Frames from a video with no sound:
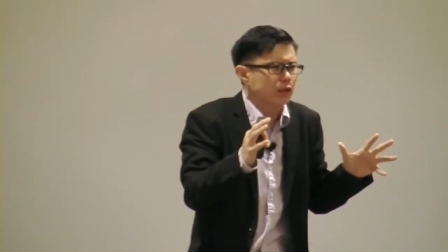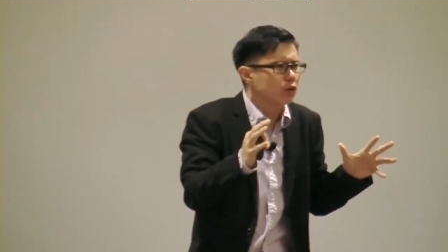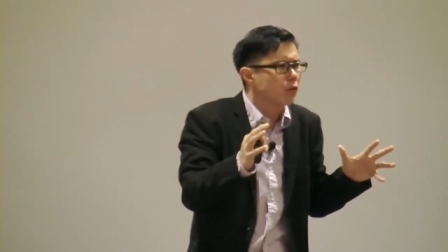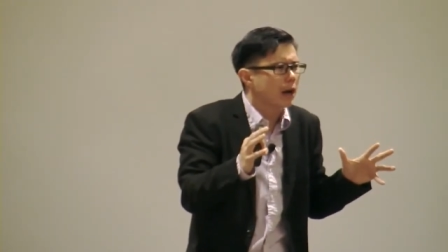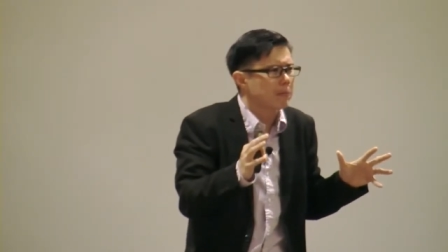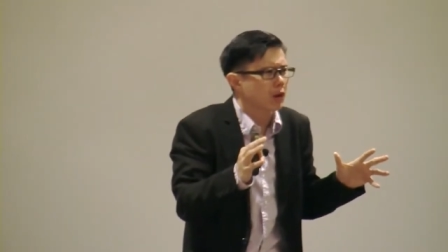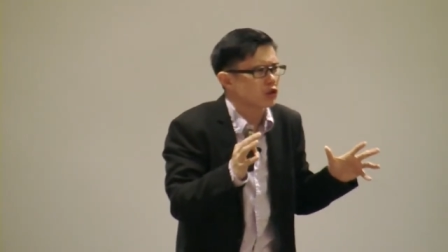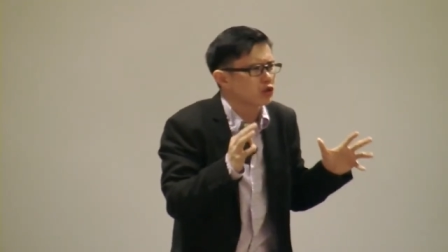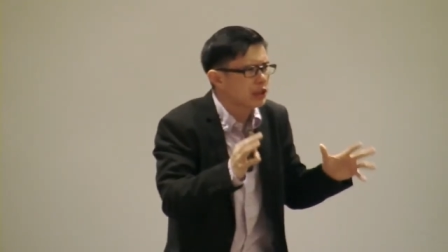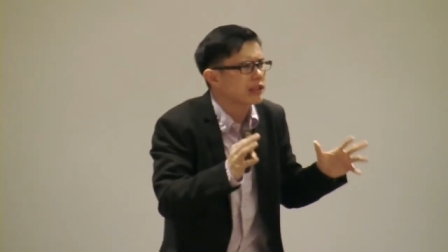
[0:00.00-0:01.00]
You know why?
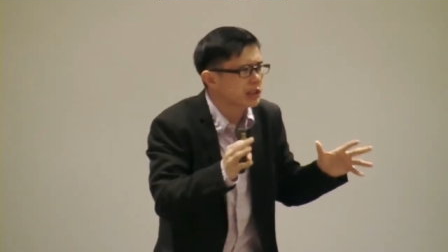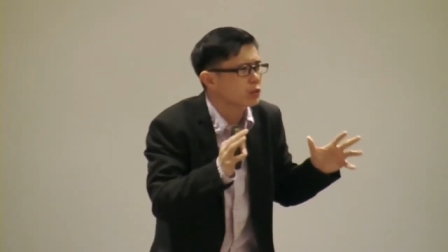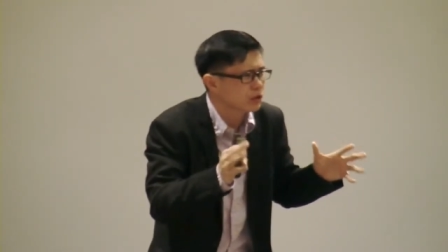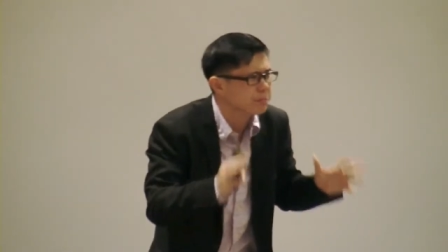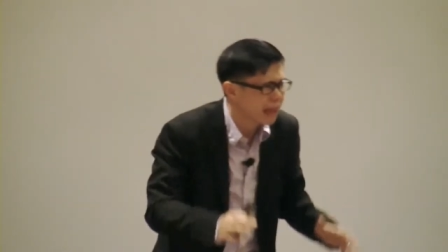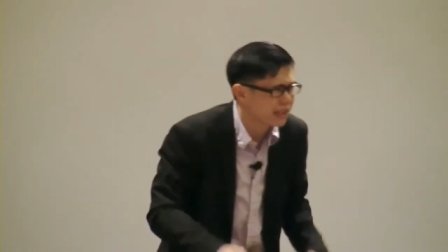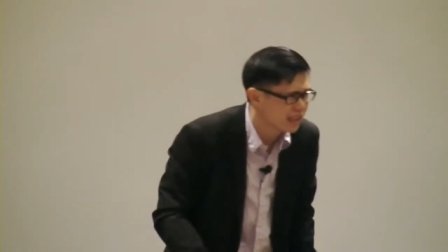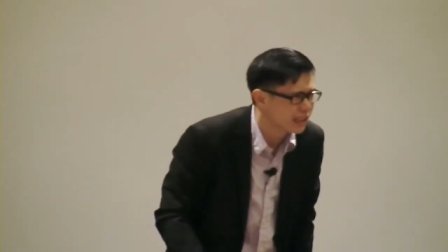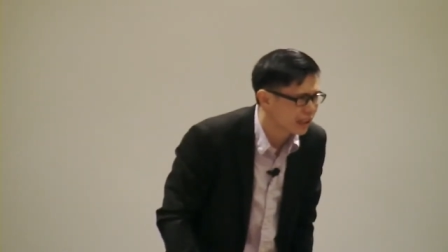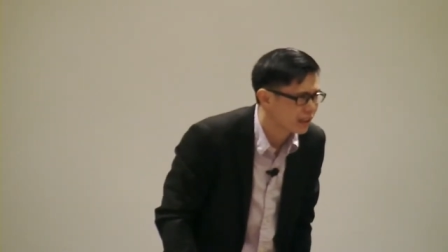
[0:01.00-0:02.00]
Because Jesus was
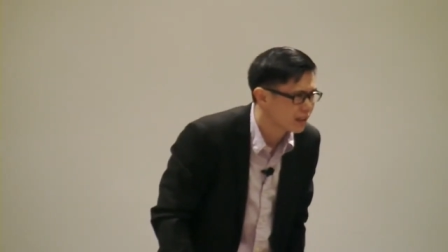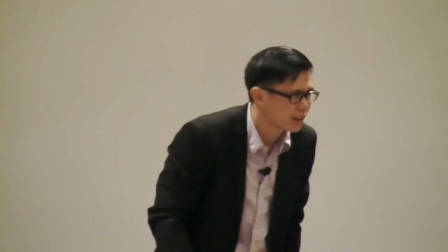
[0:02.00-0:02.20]
messy.